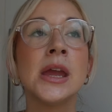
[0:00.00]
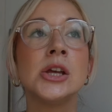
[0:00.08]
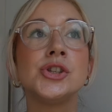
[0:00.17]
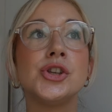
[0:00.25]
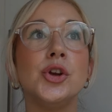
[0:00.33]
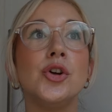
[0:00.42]

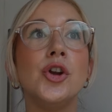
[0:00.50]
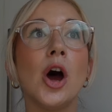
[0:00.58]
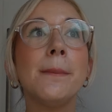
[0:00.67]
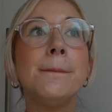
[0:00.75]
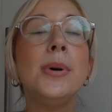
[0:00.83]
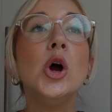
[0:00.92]
so you're
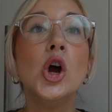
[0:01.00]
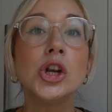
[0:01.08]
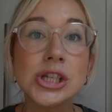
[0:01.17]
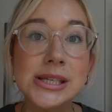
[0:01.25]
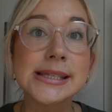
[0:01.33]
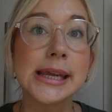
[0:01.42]
not
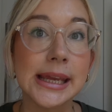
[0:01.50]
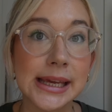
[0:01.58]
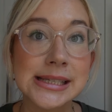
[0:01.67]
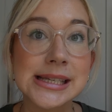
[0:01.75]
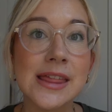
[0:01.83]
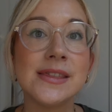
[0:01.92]
purchasing
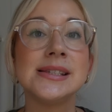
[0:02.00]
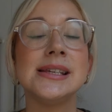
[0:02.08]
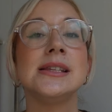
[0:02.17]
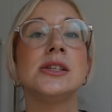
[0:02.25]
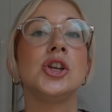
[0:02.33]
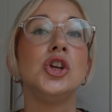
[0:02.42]
it in the
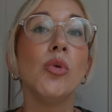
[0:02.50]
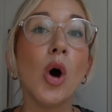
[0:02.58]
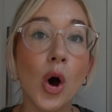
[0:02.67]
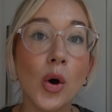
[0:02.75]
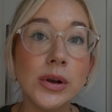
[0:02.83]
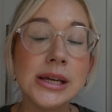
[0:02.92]
sense that you
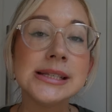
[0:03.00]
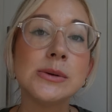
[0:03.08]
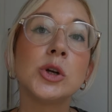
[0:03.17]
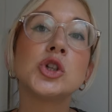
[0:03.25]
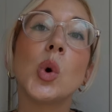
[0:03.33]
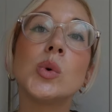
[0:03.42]
own it,
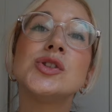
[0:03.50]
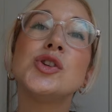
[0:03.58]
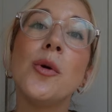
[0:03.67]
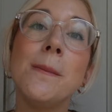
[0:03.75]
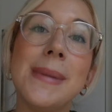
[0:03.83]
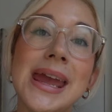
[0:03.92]
which
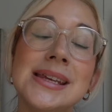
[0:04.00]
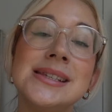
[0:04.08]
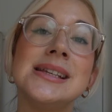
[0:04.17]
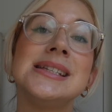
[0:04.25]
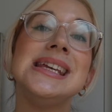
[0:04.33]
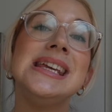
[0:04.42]
also makes
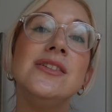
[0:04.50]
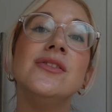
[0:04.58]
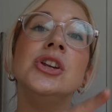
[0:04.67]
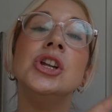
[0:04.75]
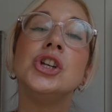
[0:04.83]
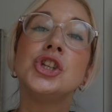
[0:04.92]
it
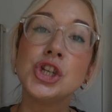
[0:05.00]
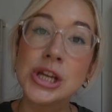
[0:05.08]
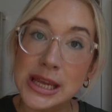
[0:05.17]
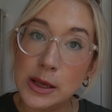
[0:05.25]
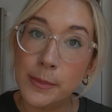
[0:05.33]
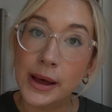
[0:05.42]
even
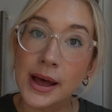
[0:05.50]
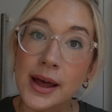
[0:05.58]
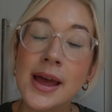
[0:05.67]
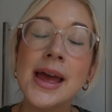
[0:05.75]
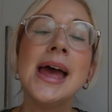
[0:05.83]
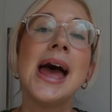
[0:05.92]
cheaper.
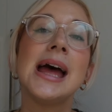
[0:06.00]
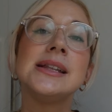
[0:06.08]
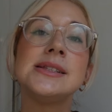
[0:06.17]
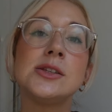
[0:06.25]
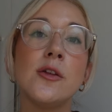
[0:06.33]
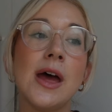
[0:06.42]
And
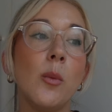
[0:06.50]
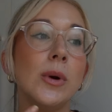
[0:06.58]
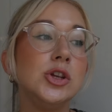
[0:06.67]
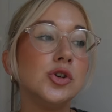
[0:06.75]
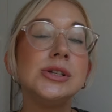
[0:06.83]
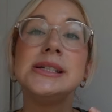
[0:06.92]
so that
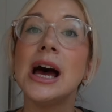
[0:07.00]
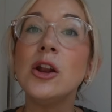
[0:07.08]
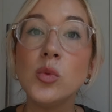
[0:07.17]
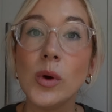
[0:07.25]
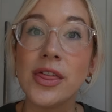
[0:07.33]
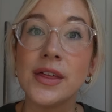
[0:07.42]
when you're
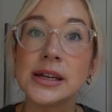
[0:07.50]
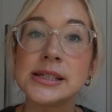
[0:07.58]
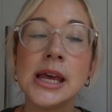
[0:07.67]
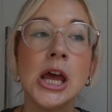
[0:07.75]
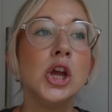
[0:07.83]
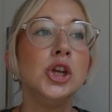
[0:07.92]
done with
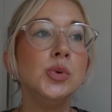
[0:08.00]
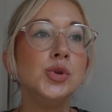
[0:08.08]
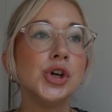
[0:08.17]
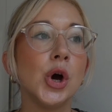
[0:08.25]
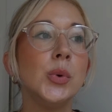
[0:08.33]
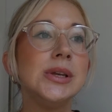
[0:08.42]
it, you
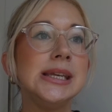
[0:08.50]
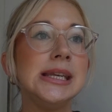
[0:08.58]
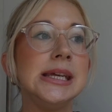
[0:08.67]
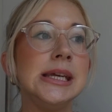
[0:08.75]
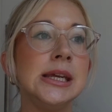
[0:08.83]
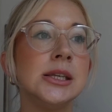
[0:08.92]
don't
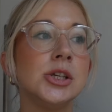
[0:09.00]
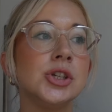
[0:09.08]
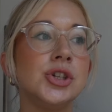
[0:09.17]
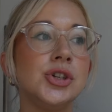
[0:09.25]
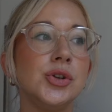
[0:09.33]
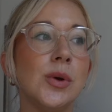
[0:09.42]
need
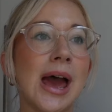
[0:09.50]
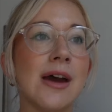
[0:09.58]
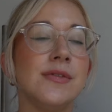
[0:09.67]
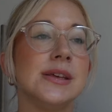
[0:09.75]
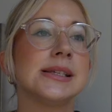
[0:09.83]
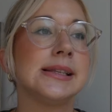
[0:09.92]
to
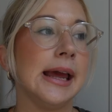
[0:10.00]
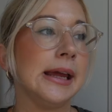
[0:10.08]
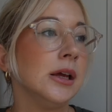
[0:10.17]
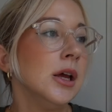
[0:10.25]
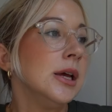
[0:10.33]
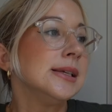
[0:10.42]
have this
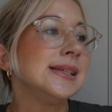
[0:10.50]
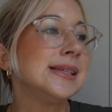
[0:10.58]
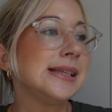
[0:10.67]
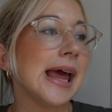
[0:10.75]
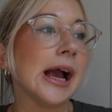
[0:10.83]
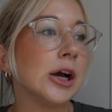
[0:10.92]
like
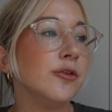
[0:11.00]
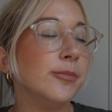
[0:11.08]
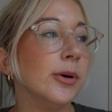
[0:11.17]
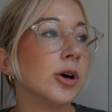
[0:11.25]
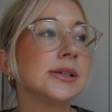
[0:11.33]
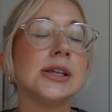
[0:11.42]
stack of
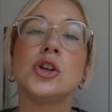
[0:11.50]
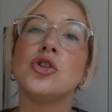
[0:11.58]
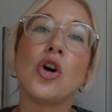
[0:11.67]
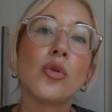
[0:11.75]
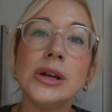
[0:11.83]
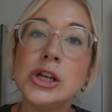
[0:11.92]
books that you're
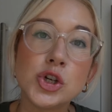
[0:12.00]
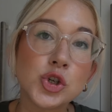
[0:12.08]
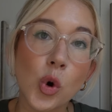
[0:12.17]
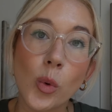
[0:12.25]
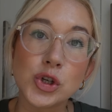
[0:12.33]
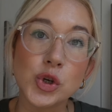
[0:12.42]
not really
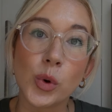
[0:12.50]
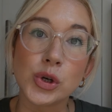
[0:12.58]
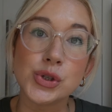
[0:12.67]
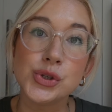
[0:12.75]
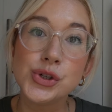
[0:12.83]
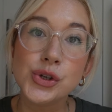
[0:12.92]
sure what you
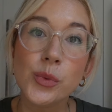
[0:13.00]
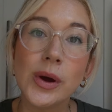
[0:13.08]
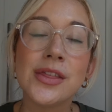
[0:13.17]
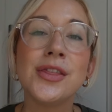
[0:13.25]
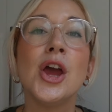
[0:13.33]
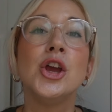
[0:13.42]
want to do
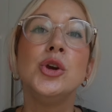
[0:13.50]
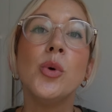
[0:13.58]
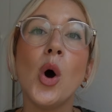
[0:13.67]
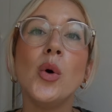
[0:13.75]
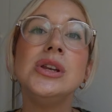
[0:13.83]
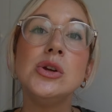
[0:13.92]
with. You
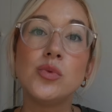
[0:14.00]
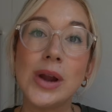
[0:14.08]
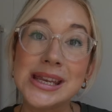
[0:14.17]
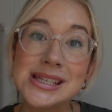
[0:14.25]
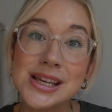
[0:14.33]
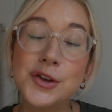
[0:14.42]
only
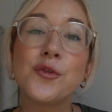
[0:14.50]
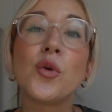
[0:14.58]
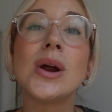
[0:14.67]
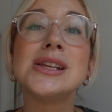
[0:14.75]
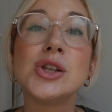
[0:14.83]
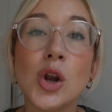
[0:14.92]
rent it for as